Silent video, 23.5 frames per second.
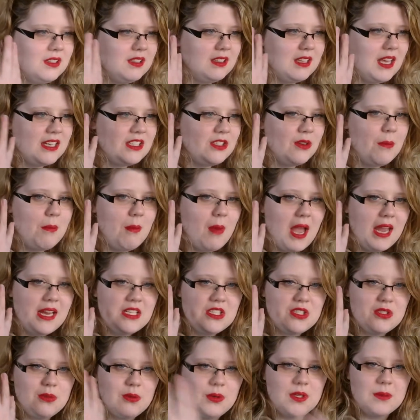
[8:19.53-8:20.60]
get your mind
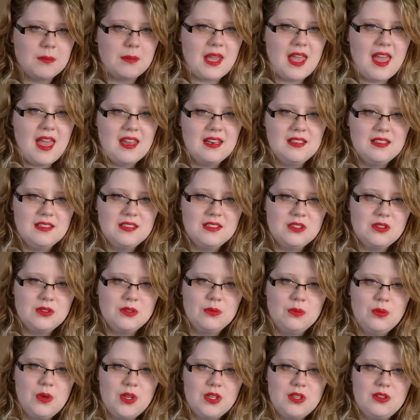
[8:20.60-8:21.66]
to it, man.
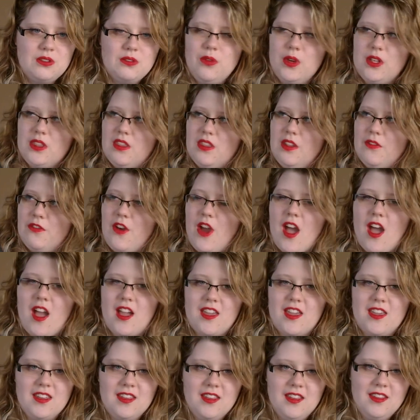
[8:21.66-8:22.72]
What the fuck?